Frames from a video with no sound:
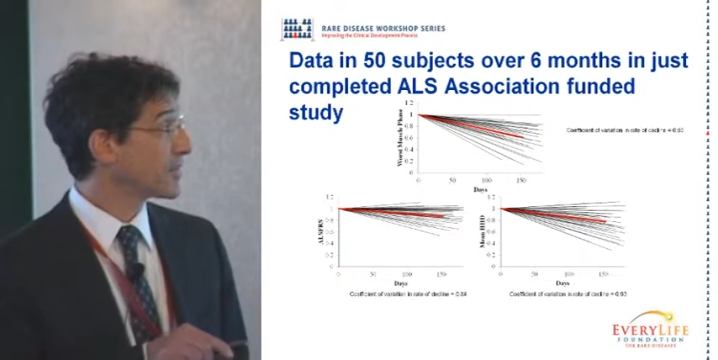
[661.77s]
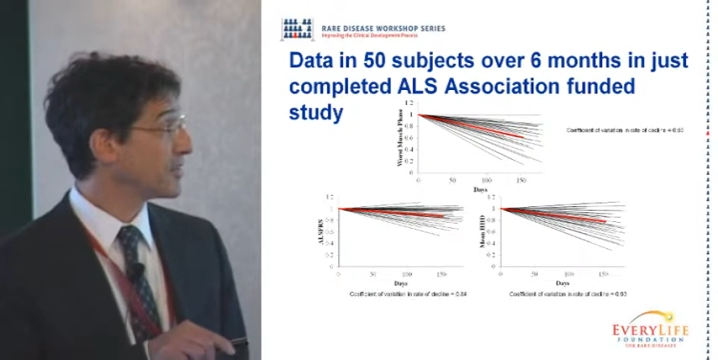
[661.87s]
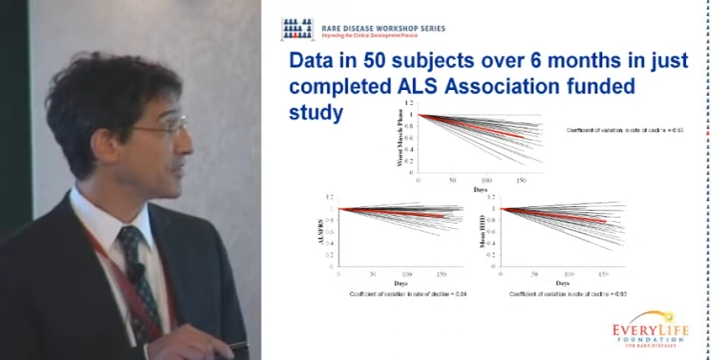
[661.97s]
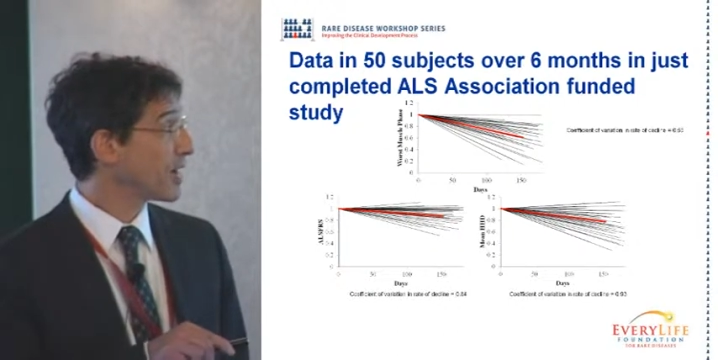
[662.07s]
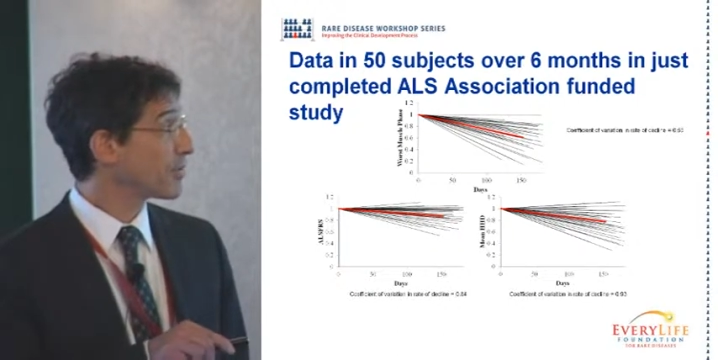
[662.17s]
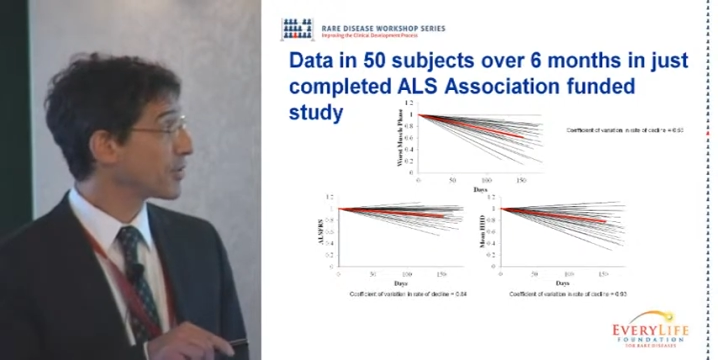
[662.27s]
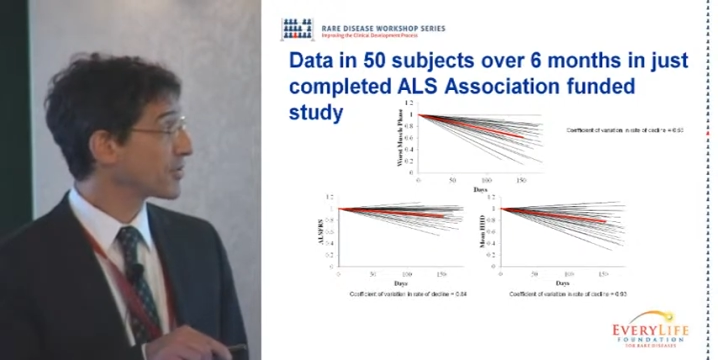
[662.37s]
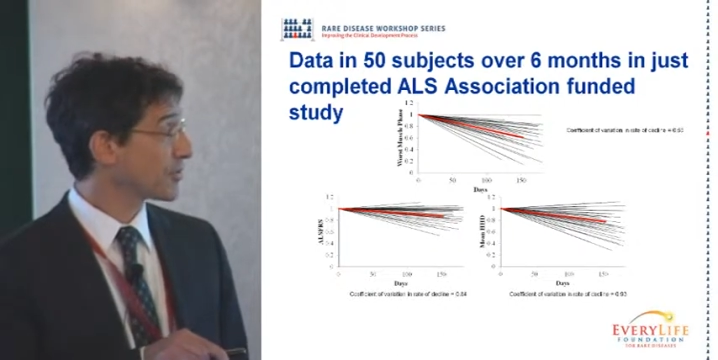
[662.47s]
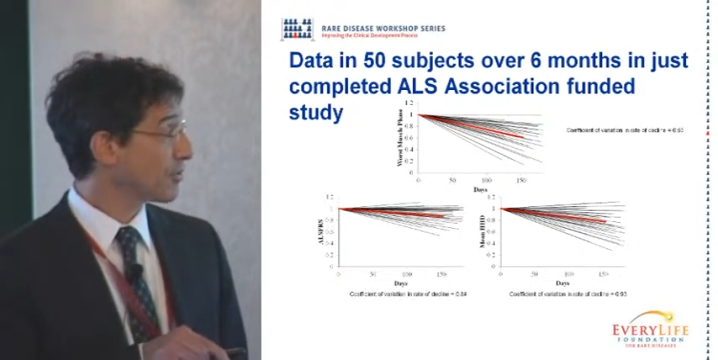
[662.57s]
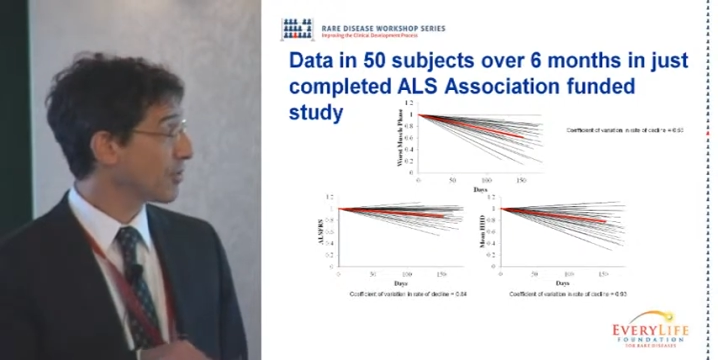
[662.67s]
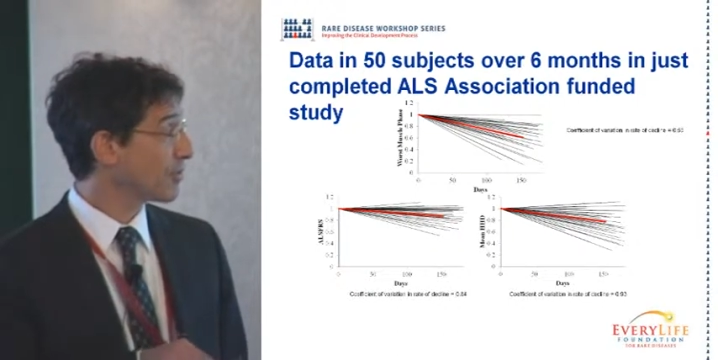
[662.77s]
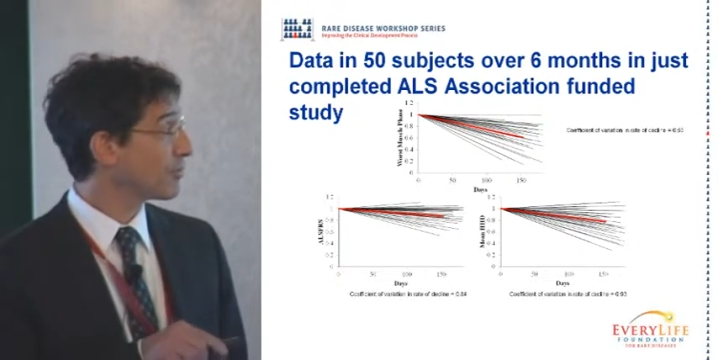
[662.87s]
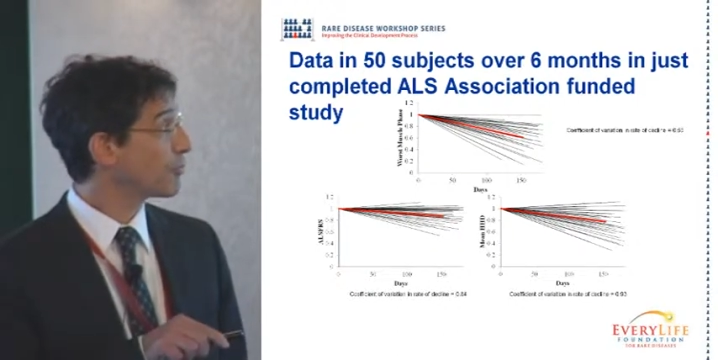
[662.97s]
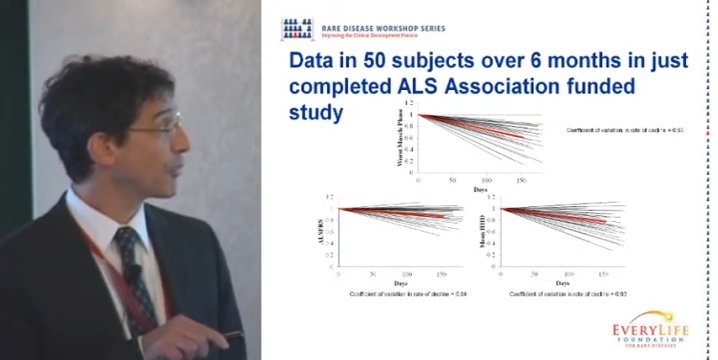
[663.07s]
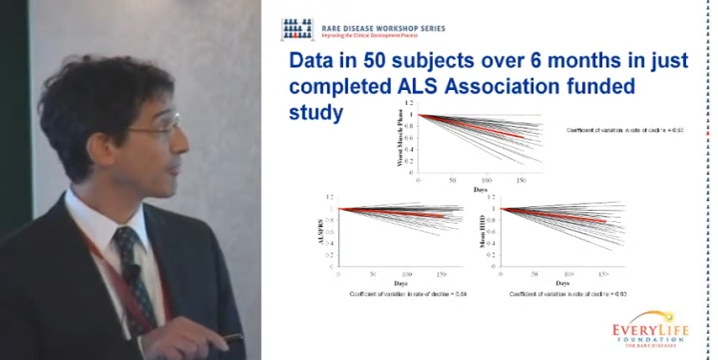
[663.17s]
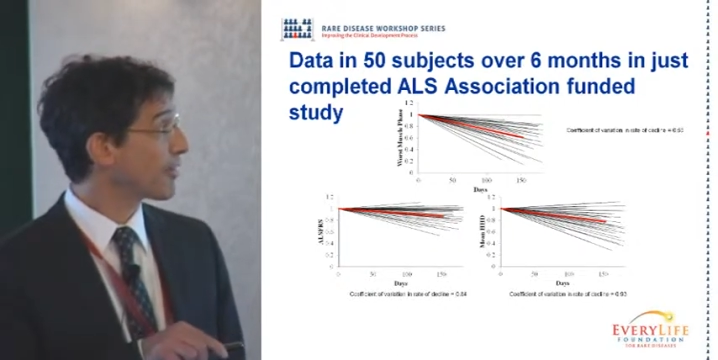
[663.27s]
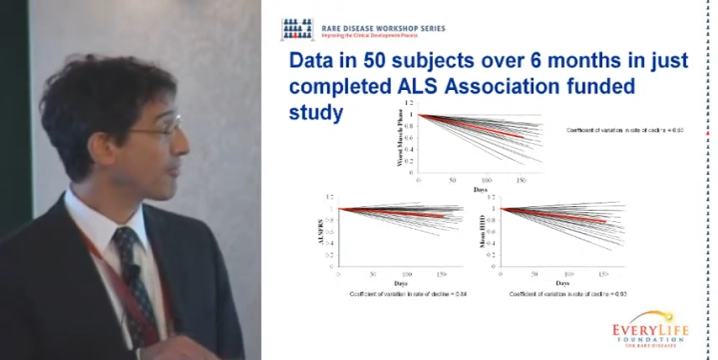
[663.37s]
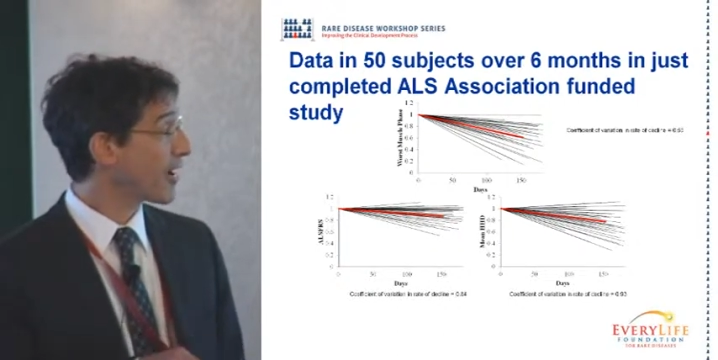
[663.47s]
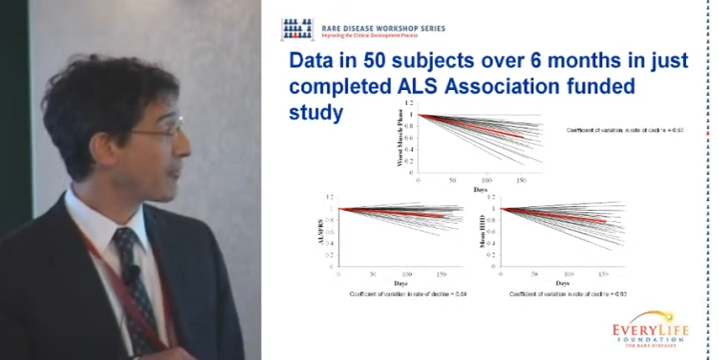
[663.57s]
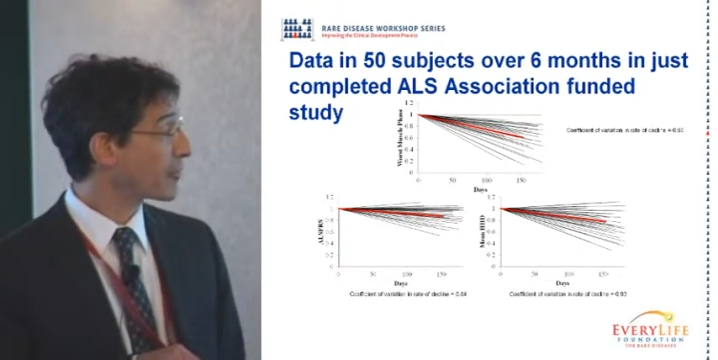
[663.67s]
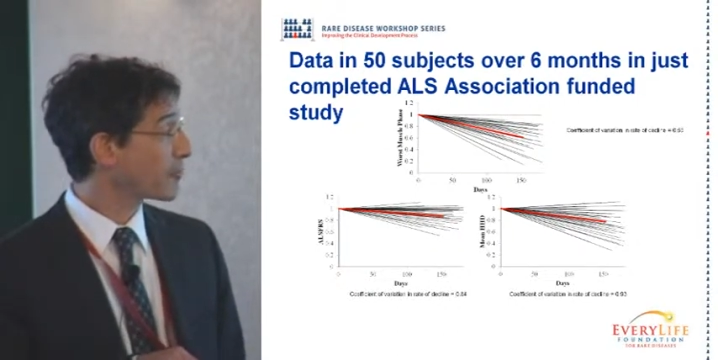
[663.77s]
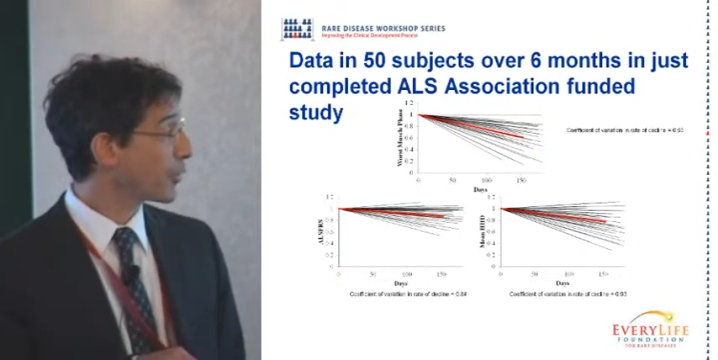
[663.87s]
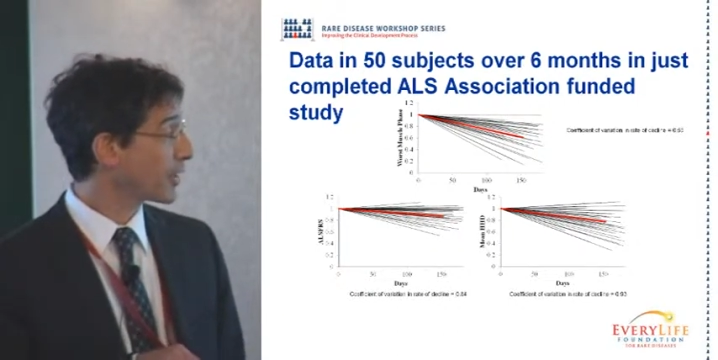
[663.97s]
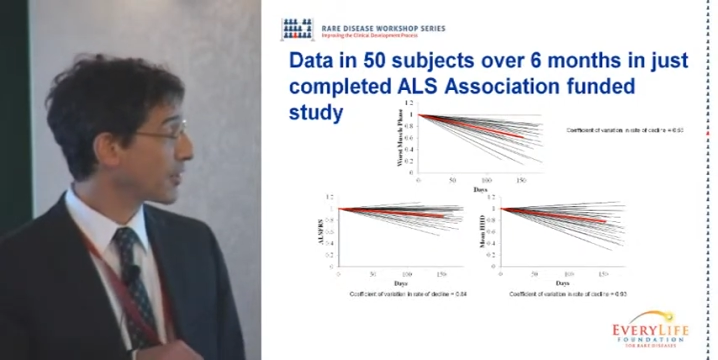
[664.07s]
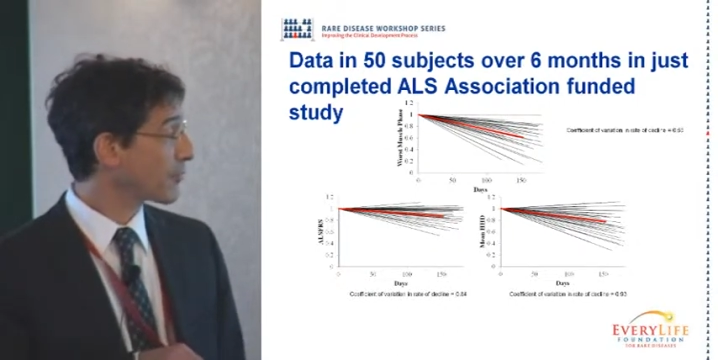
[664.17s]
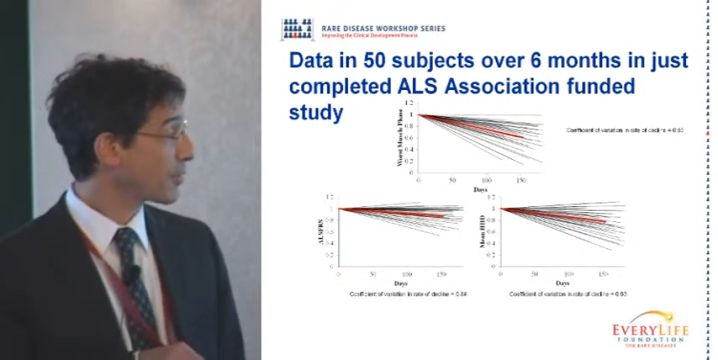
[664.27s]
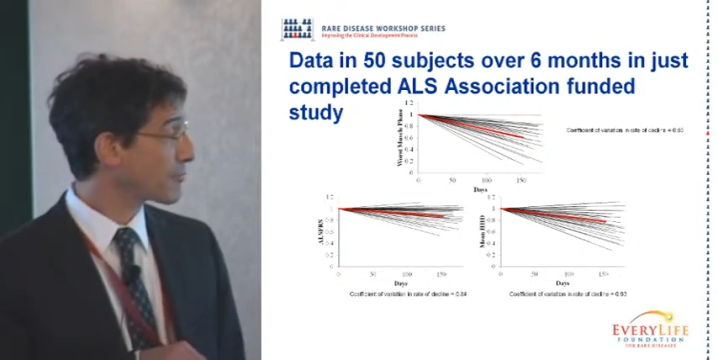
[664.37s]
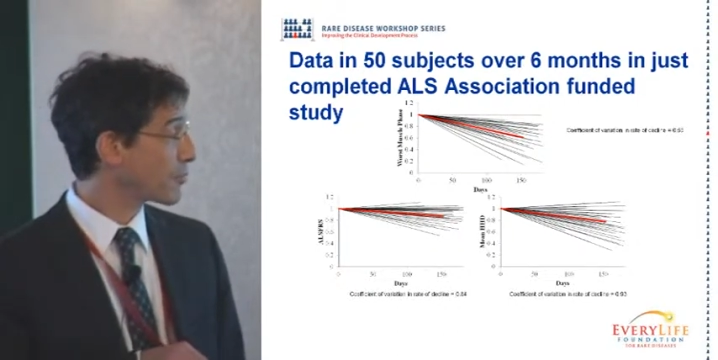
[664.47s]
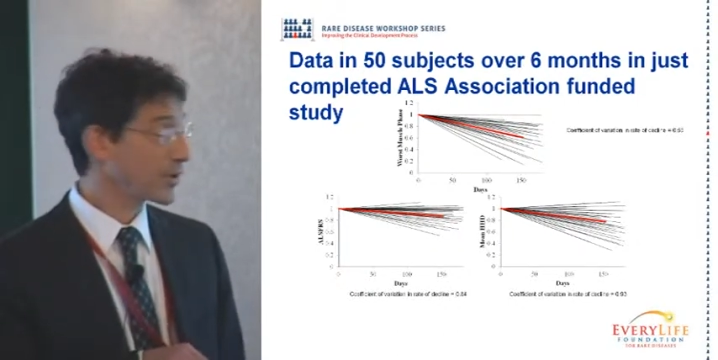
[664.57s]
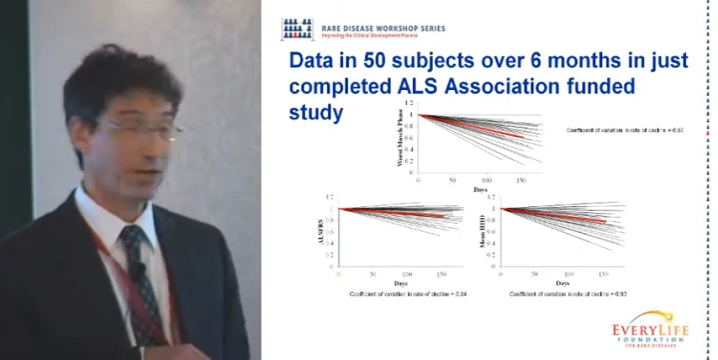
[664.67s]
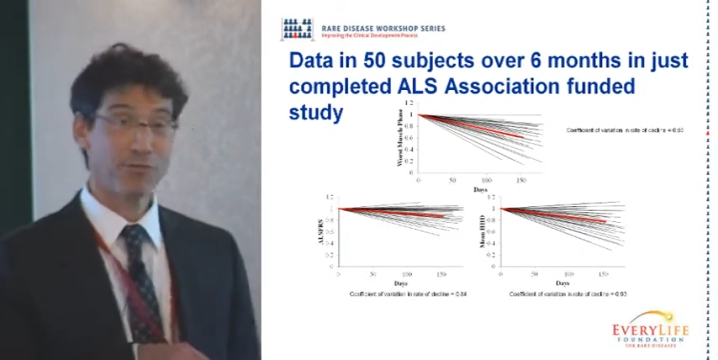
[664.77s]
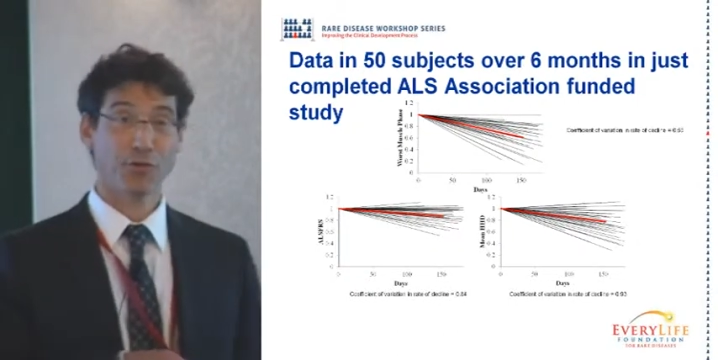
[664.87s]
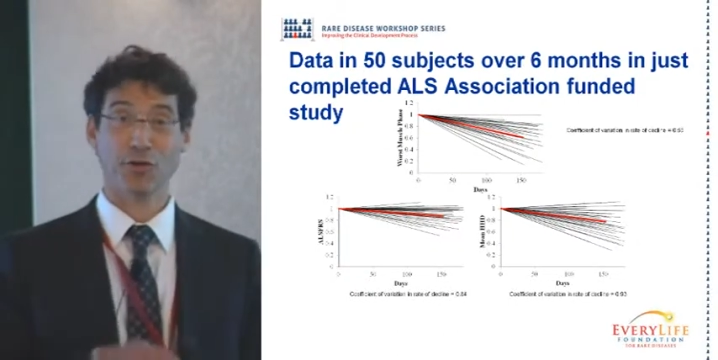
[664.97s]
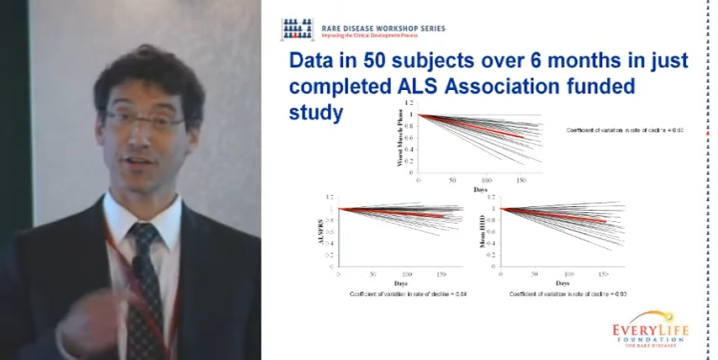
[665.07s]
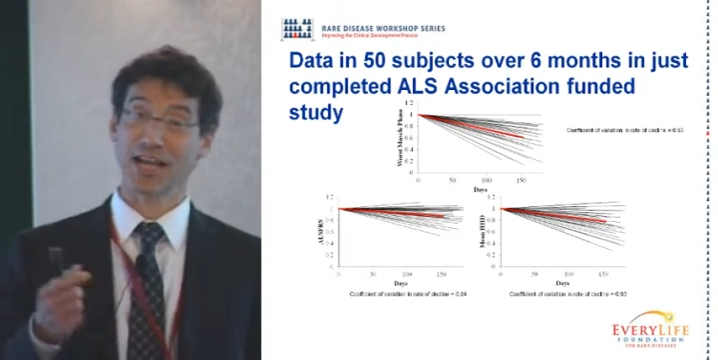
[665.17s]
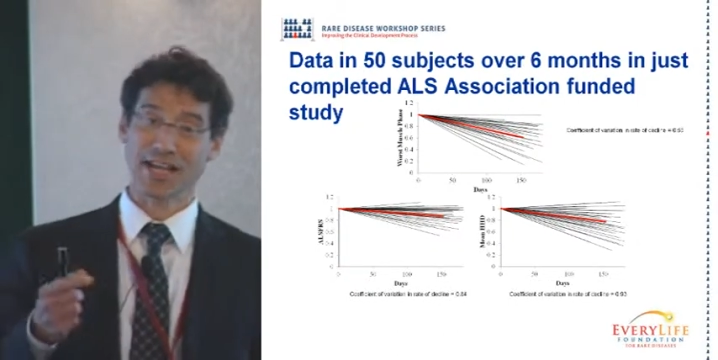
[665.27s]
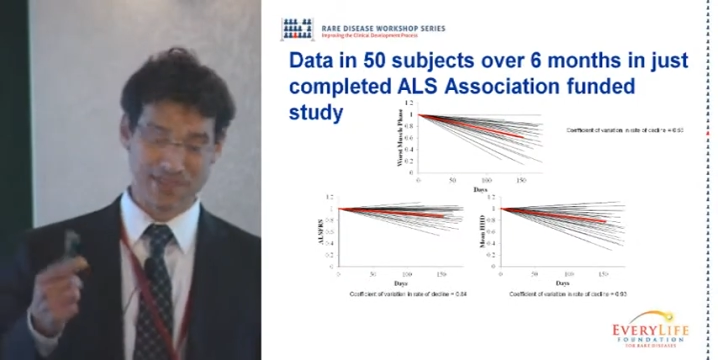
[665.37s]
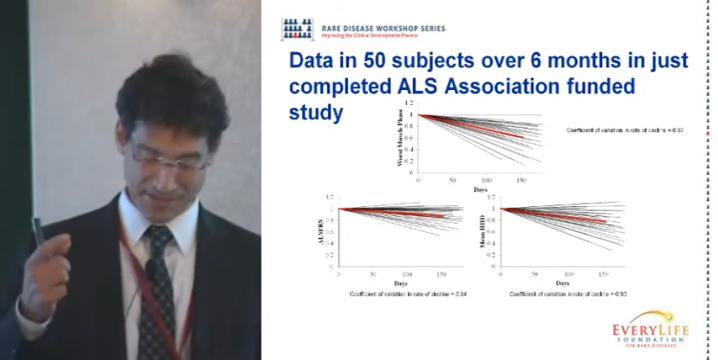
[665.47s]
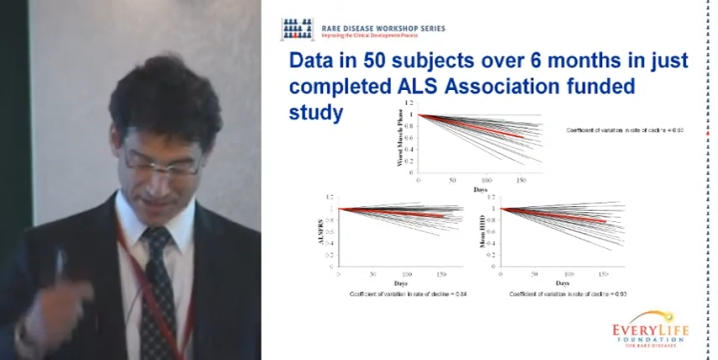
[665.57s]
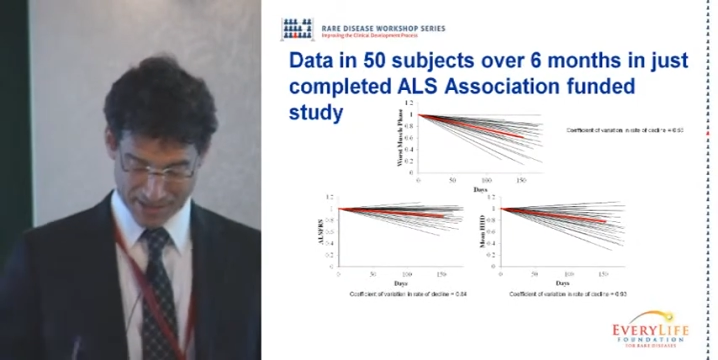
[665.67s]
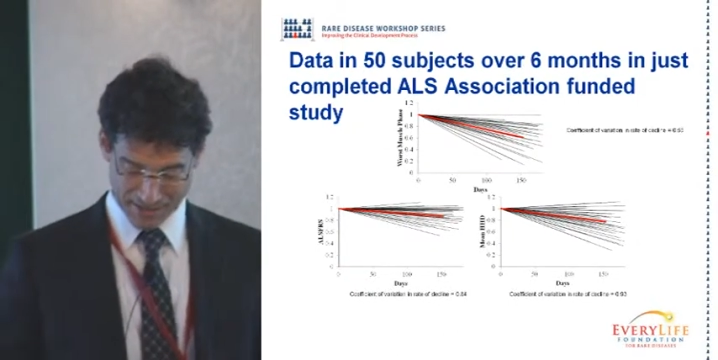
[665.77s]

These numbers, although 0.55 and 0.93 and 0.84 are nice,